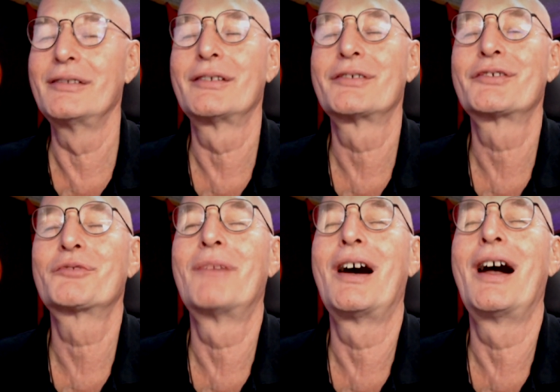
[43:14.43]
just
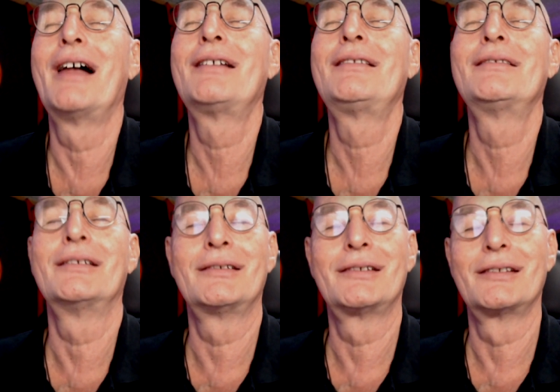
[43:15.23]
smile
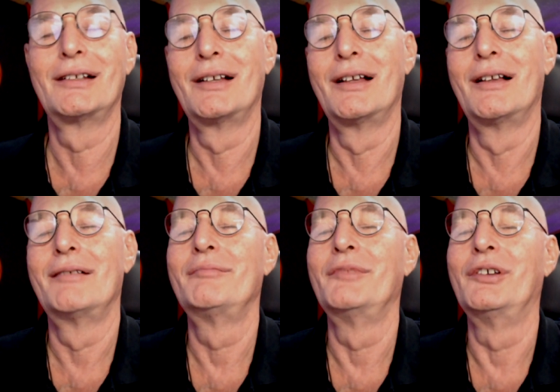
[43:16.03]
and
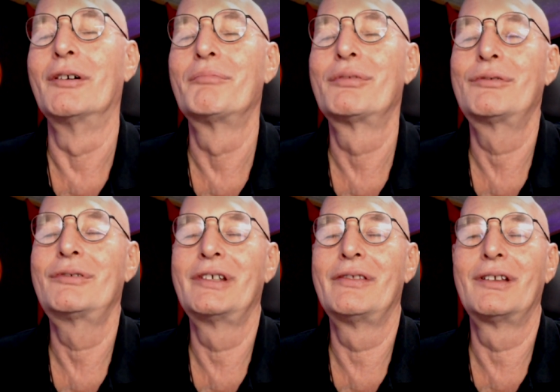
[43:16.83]
you know,
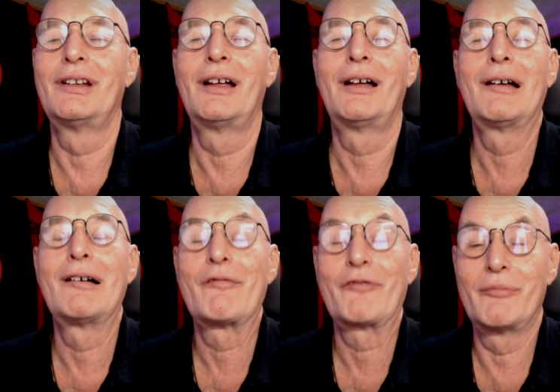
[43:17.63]
pull in the
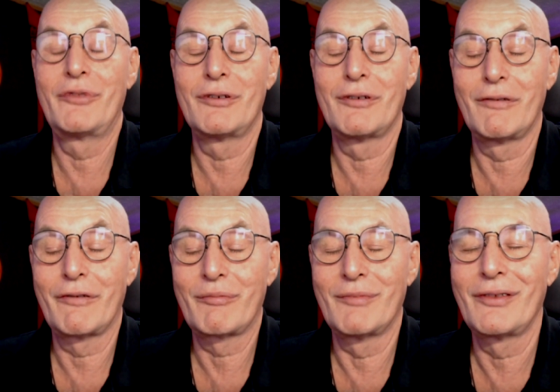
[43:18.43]
love from the
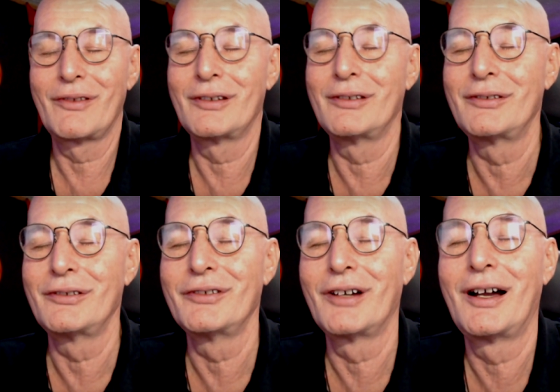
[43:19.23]
Earth Mother
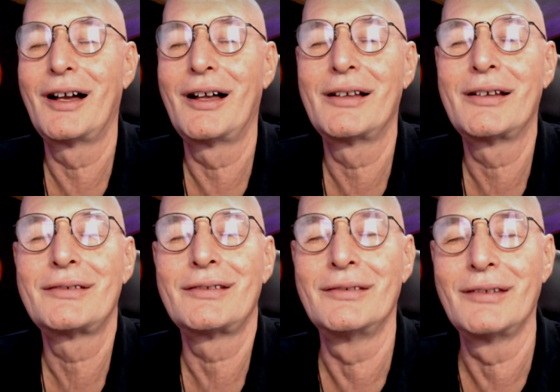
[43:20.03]
into your
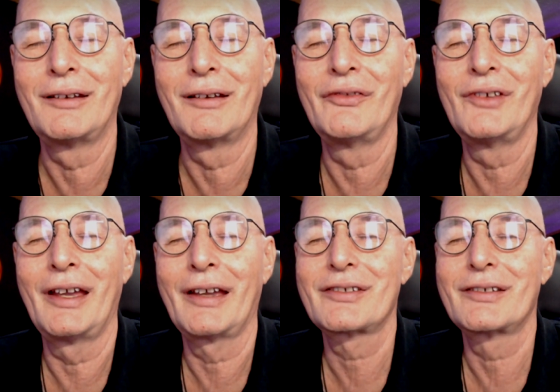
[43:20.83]
heart, and then on the
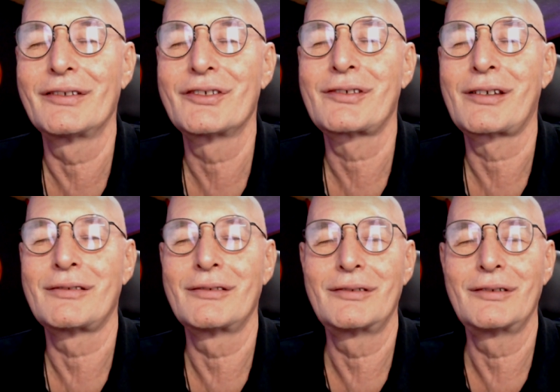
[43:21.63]
axle,
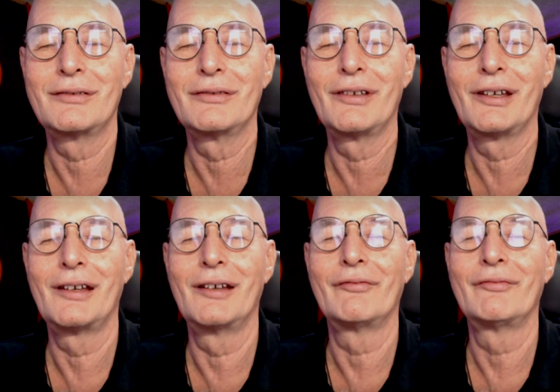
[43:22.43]
send it into the
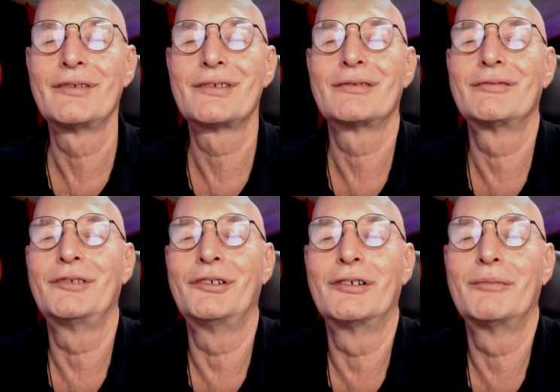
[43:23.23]
heavens,
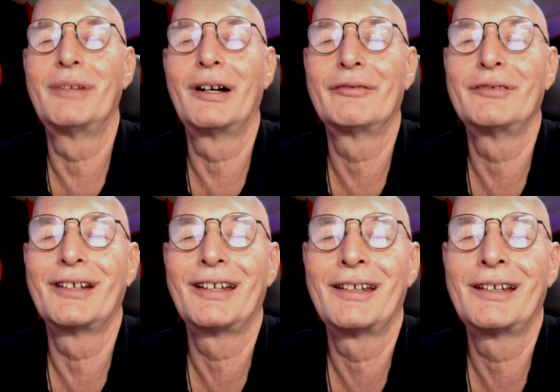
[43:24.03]
you know, above your
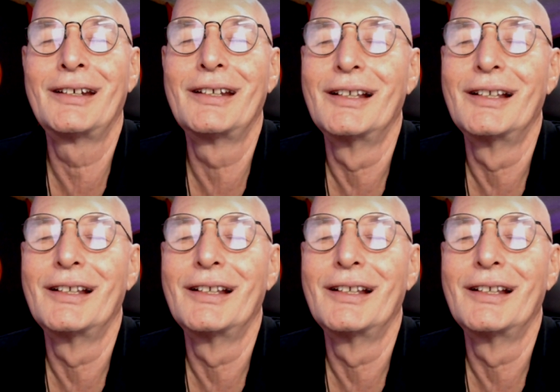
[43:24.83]
head.